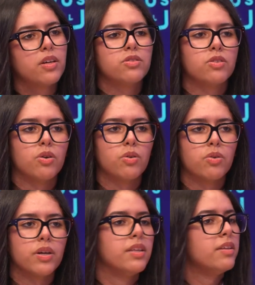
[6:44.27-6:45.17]

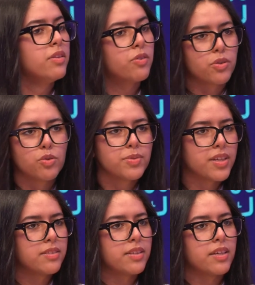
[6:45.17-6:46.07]
So either in group
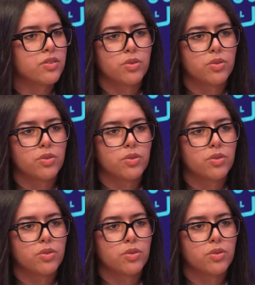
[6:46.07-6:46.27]
settings